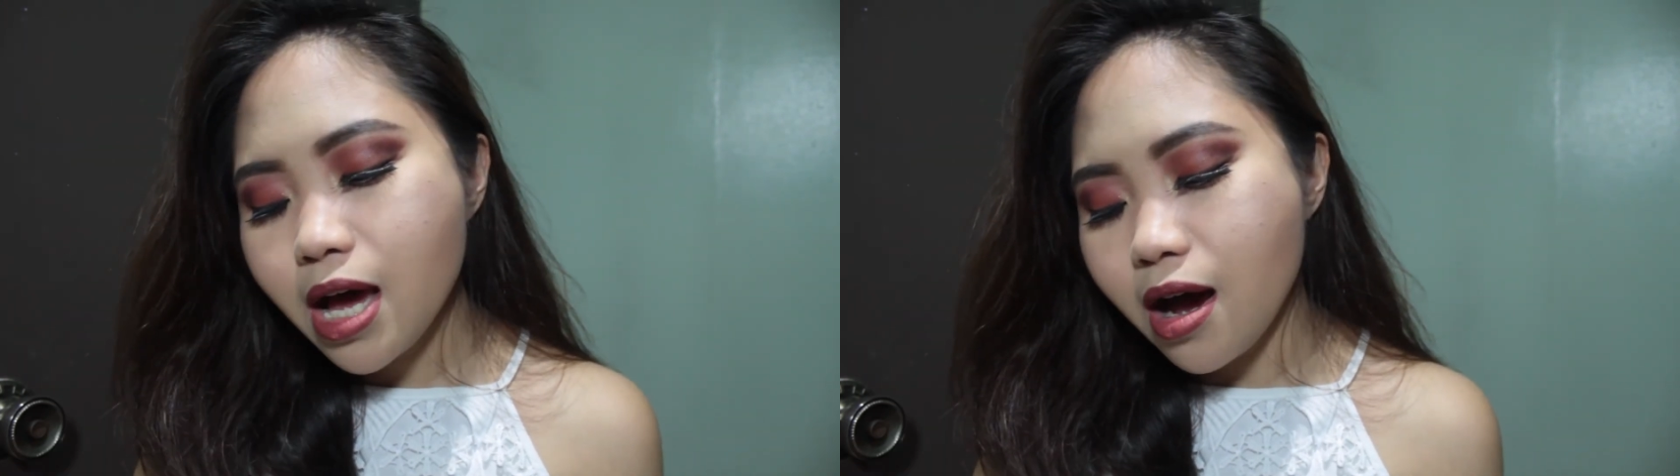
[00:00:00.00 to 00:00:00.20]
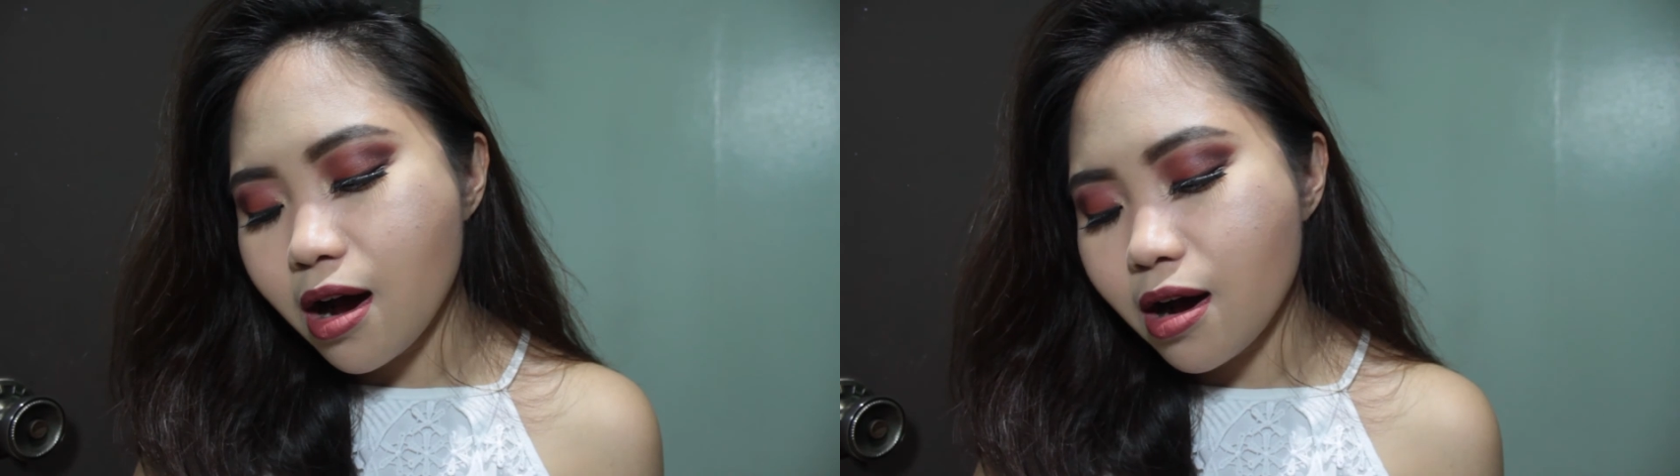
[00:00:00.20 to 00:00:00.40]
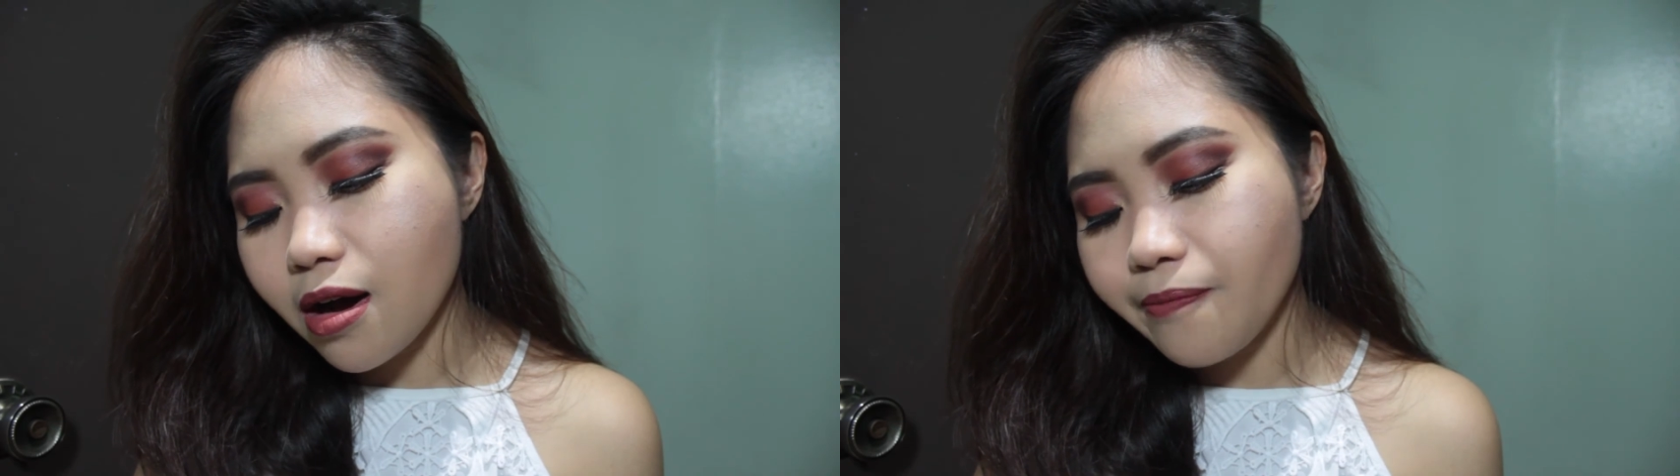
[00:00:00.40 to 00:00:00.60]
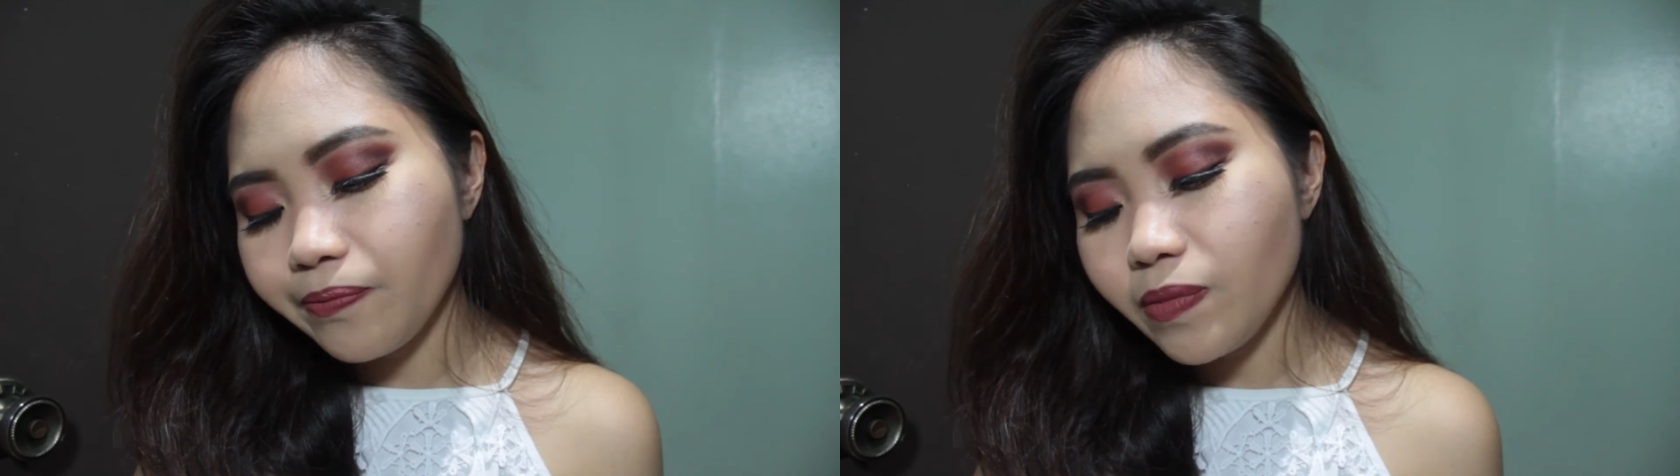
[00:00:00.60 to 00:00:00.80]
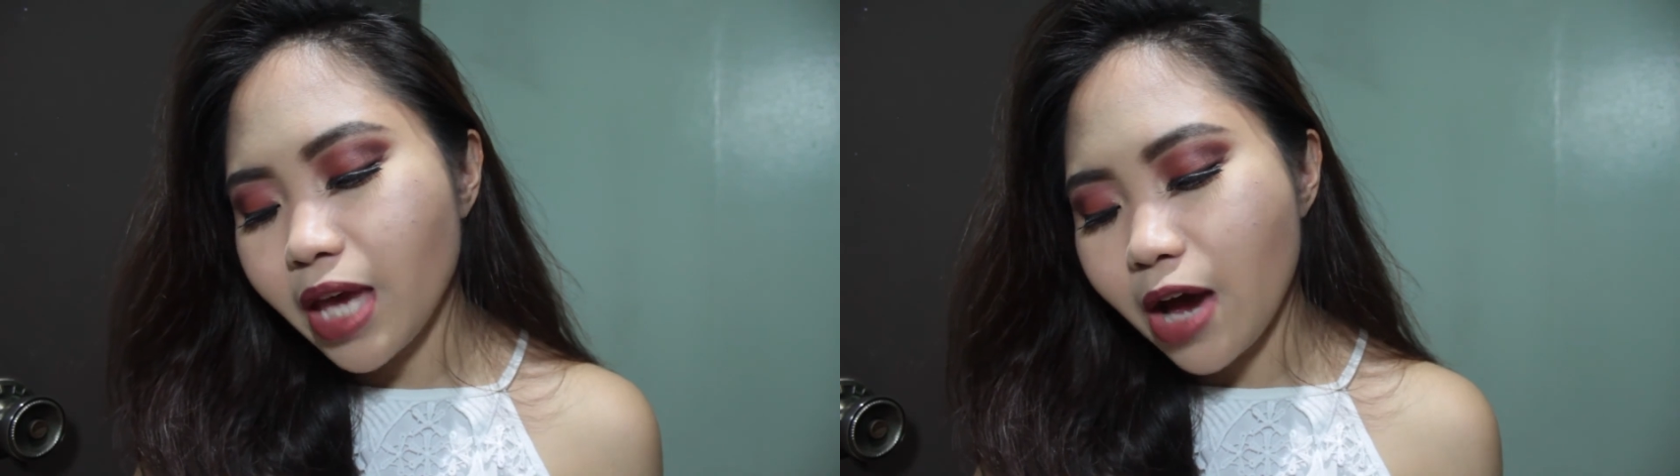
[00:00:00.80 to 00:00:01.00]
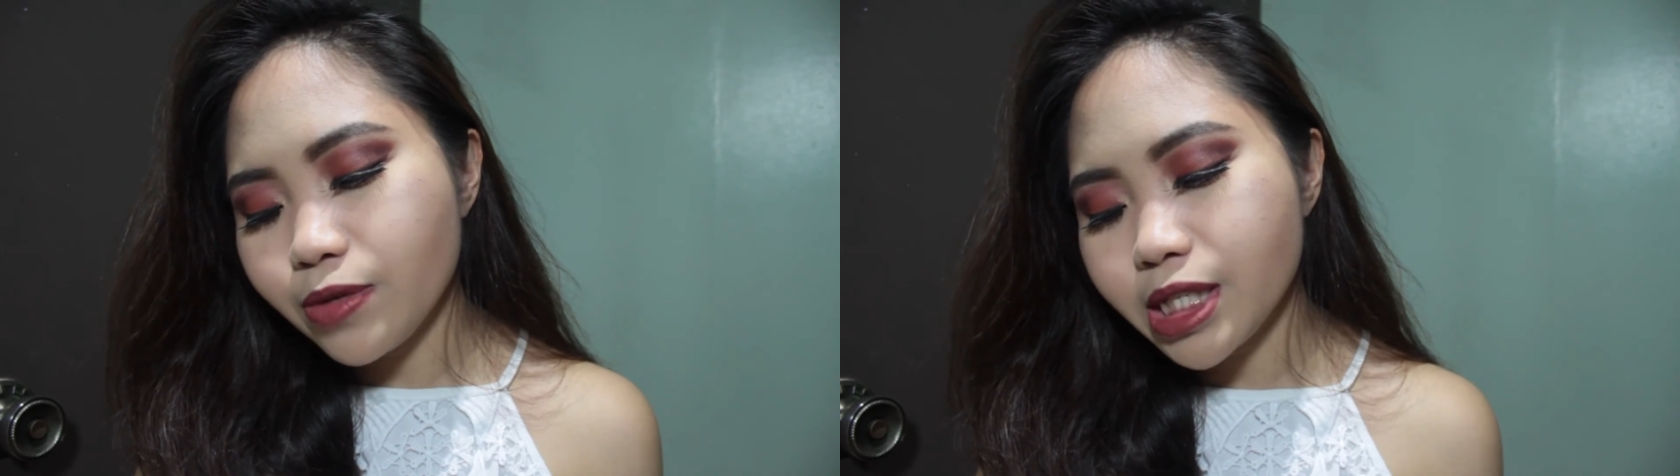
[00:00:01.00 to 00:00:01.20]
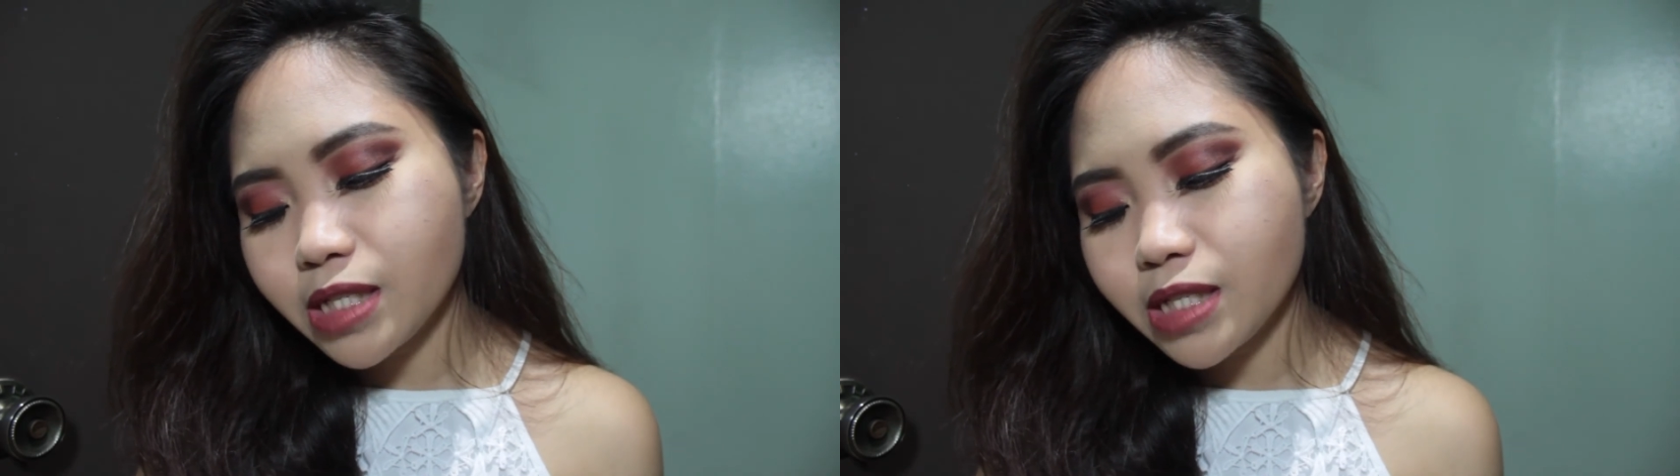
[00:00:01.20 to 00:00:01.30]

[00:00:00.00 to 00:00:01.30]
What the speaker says: Yeah, I was